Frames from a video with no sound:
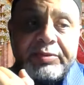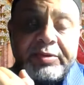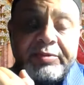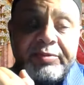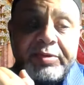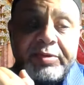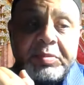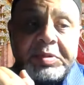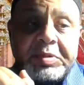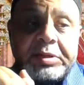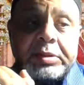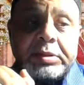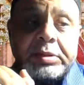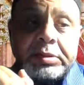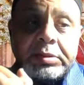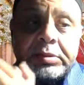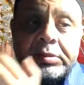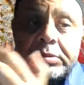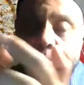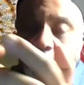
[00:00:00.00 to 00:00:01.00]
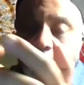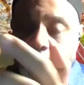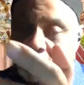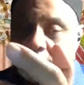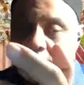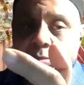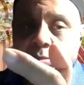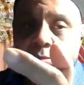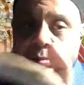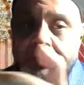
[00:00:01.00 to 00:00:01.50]
of the women
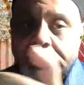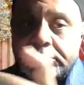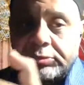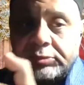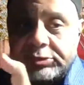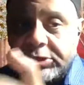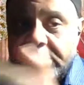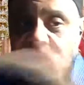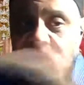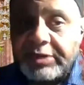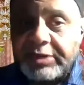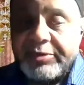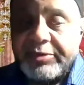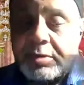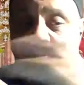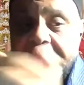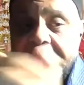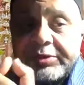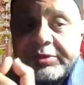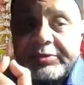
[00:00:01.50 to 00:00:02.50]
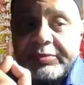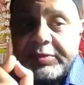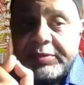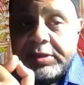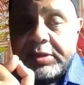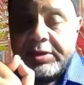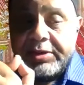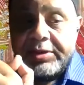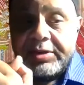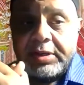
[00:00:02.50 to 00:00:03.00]
in different parts of the
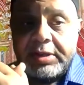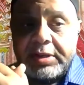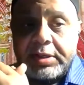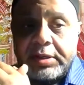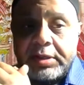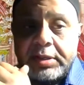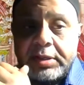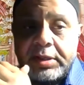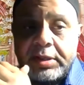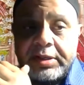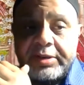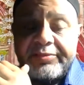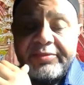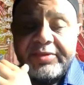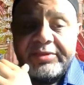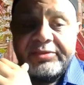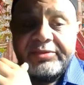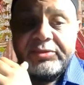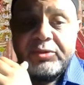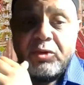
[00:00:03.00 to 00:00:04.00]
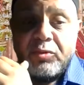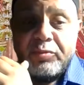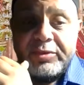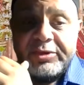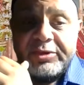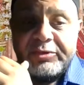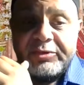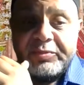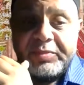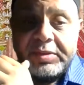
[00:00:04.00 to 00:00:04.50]
country live as
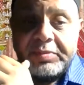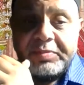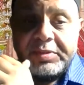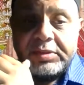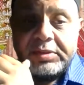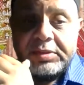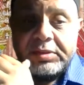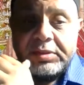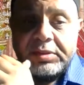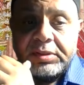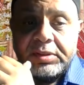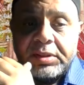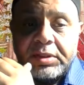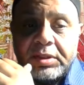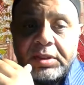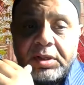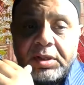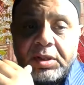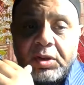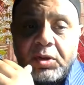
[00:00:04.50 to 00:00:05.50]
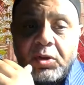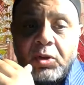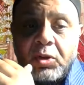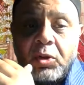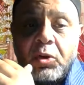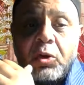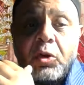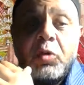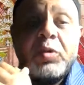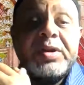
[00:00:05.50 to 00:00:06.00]
homeless people.
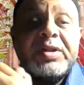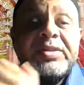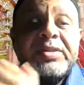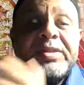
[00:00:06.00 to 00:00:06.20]
Over